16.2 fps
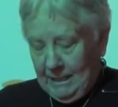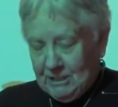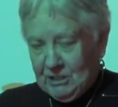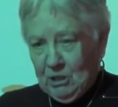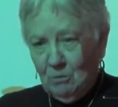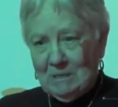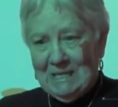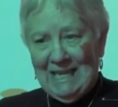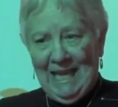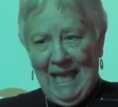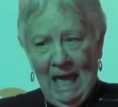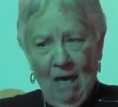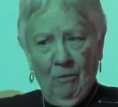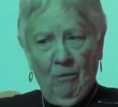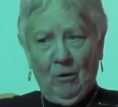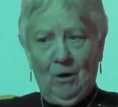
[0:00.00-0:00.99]
So
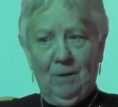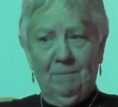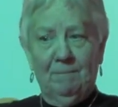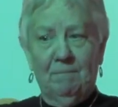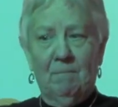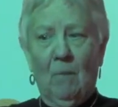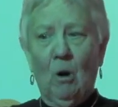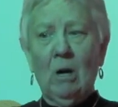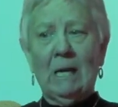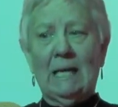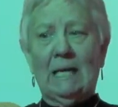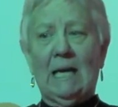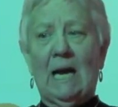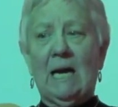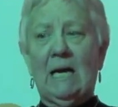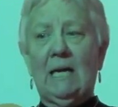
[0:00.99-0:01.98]
together, Mark
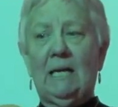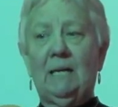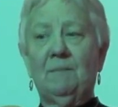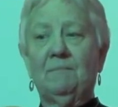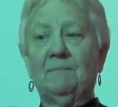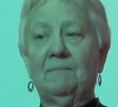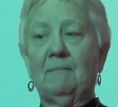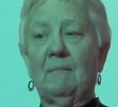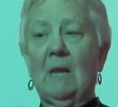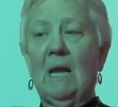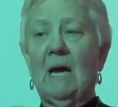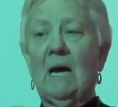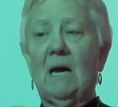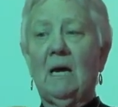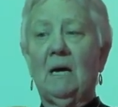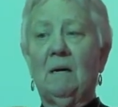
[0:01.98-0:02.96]
and I
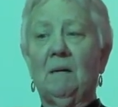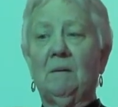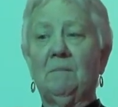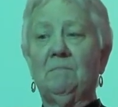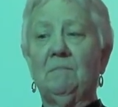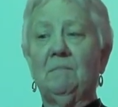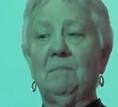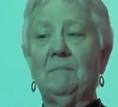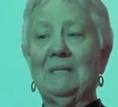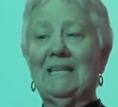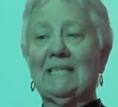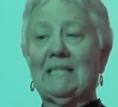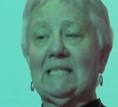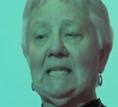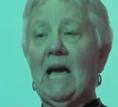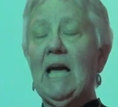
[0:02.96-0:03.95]
um,
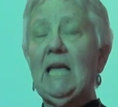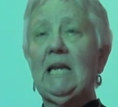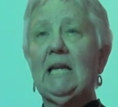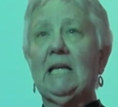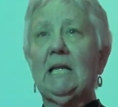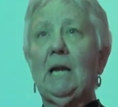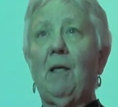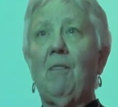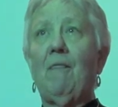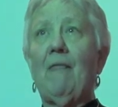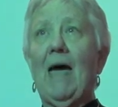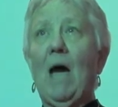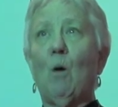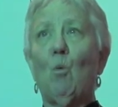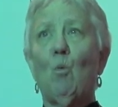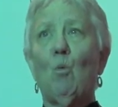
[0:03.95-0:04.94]
decided
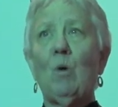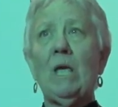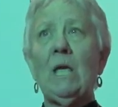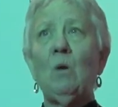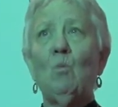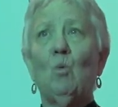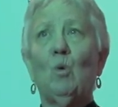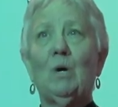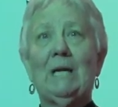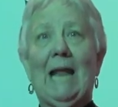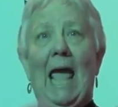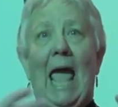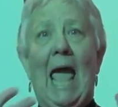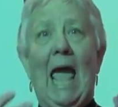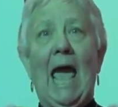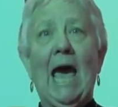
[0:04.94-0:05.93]
that we would
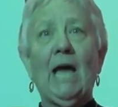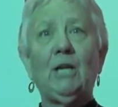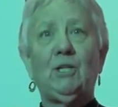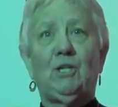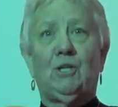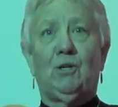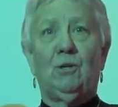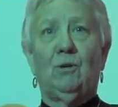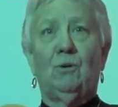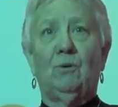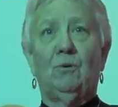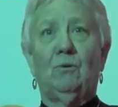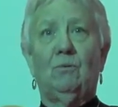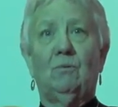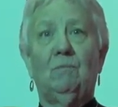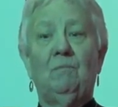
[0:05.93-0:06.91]
add
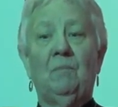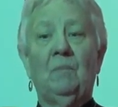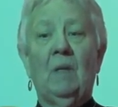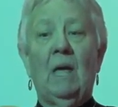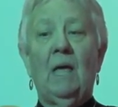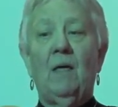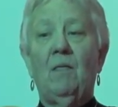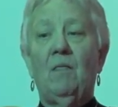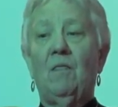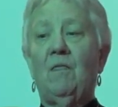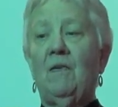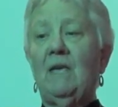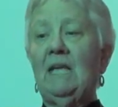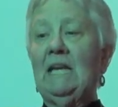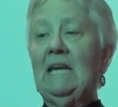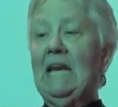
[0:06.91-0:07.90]
to
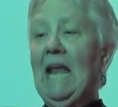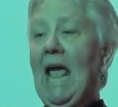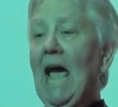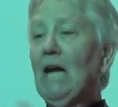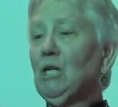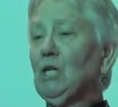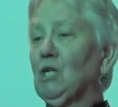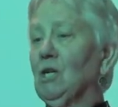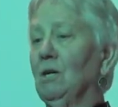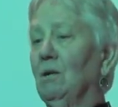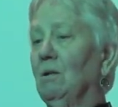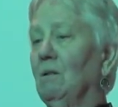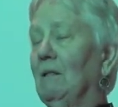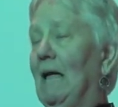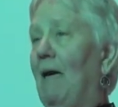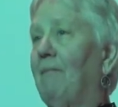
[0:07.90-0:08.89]
the
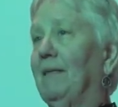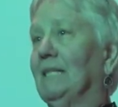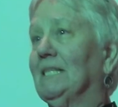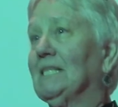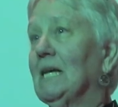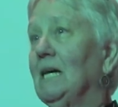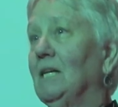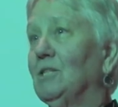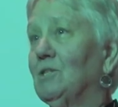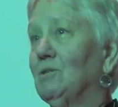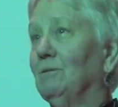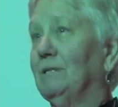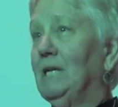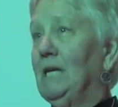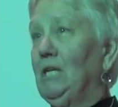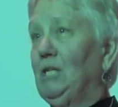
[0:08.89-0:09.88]
National Ethics
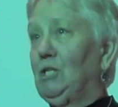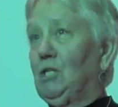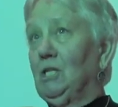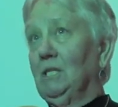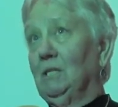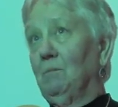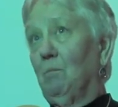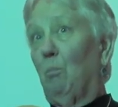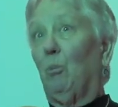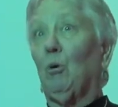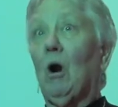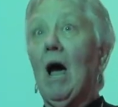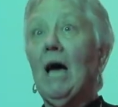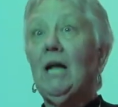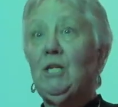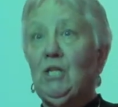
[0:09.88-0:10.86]
Consultation
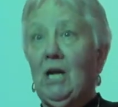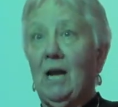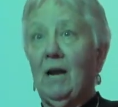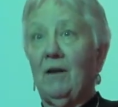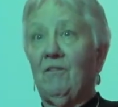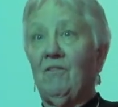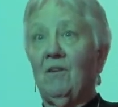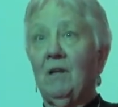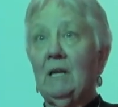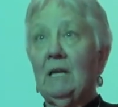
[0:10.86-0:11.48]
Project